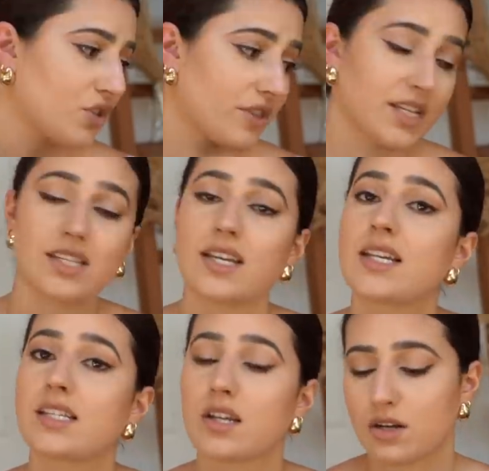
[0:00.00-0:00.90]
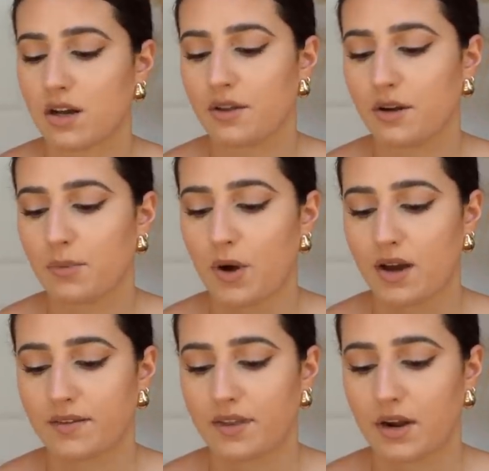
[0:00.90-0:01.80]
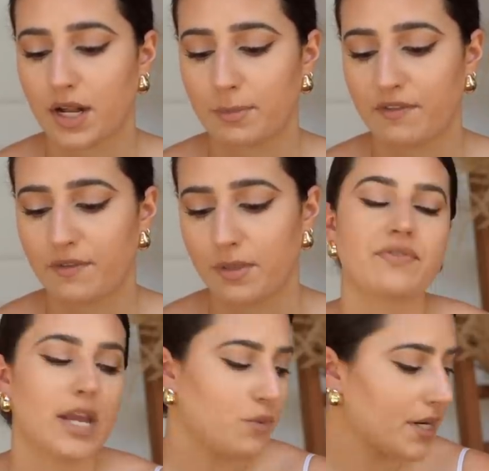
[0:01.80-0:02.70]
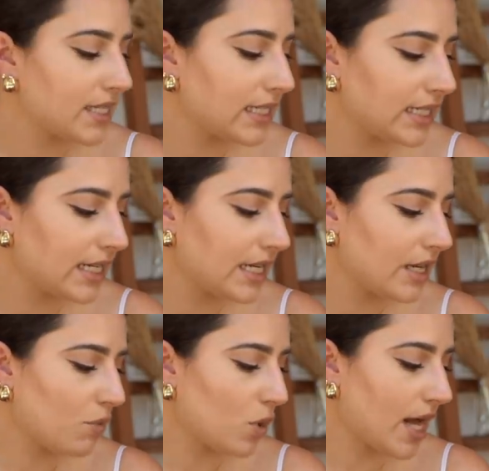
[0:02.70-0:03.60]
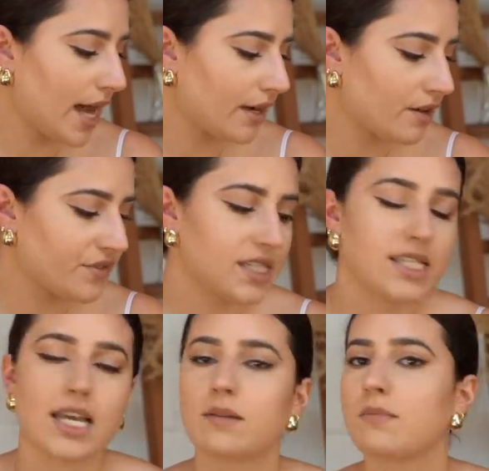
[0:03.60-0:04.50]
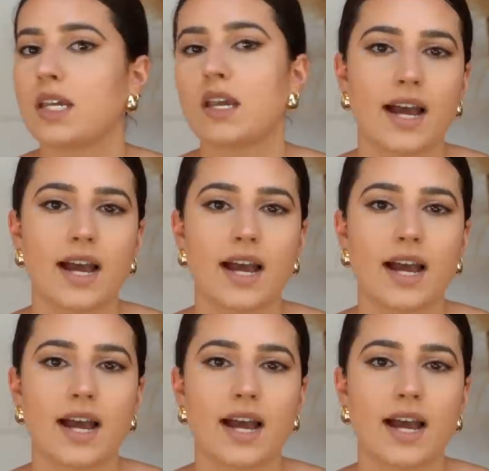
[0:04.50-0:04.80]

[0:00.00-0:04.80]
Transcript: So this is another product that I recommend from They recently were kind enough to send me,